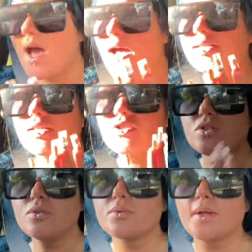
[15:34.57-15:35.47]
I was like,
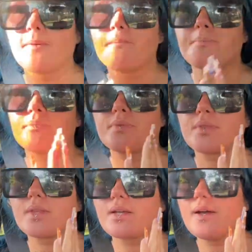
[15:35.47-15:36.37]
dude,
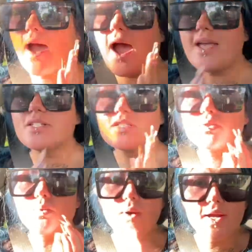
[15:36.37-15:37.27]
I
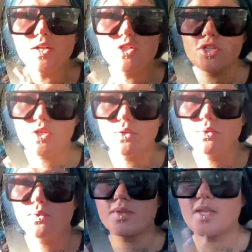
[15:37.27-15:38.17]
swear to
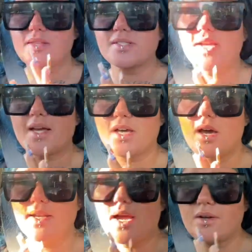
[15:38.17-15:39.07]
you that this got
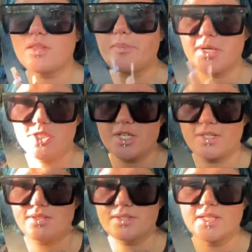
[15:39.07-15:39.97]
cut out of the
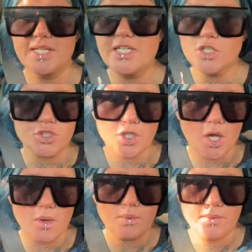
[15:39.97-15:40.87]
budget years
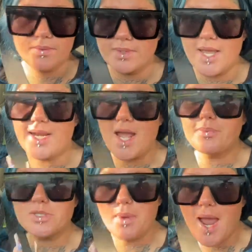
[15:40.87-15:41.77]
ago. And I
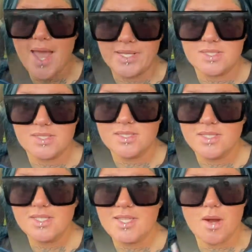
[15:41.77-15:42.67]
was right!
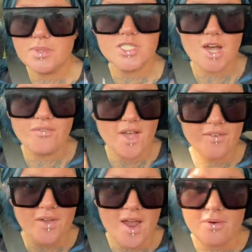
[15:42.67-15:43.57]
There was no fucking
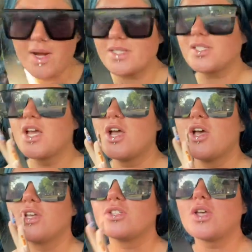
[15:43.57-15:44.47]
fireworks!
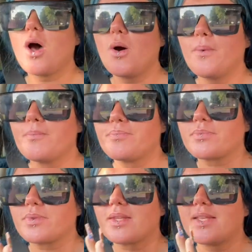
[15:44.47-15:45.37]
So,
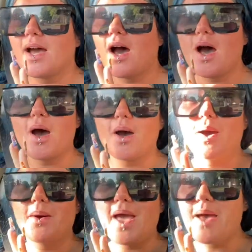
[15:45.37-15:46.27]
uh,
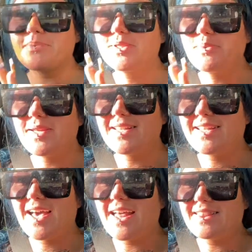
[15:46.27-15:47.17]
Epps went and
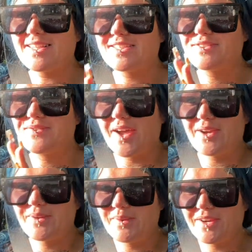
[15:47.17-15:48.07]
got this
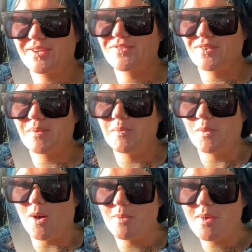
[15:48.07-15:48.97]
firework from
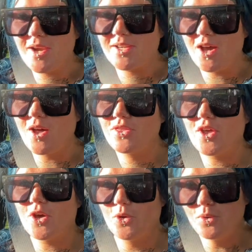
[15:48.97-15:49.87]
Walmart called
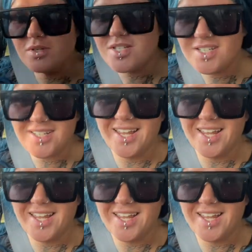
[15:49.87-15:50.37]
the Hoot.